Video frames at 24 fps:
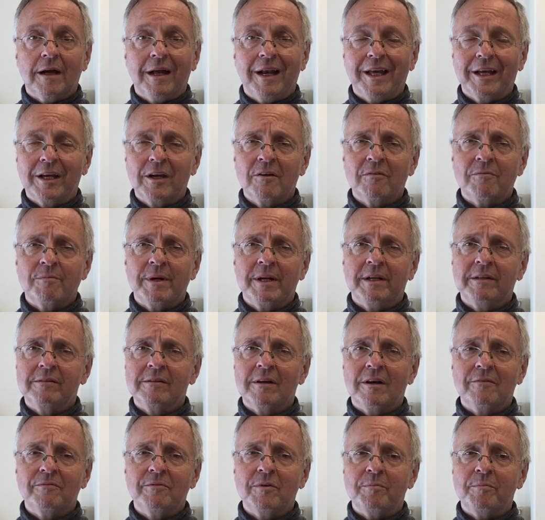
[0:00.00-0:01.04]
I let go of my
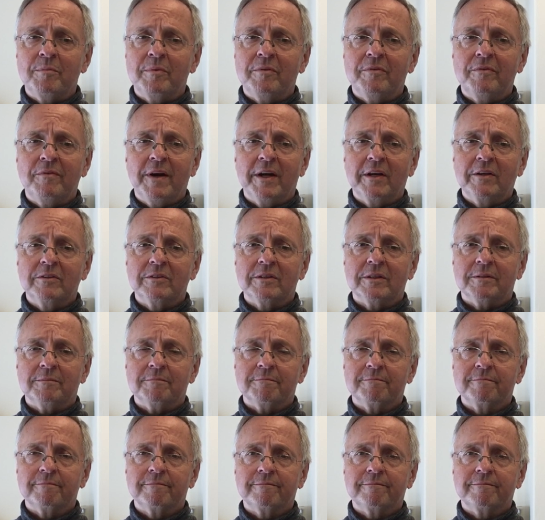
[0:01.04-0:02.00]
desire for perfection.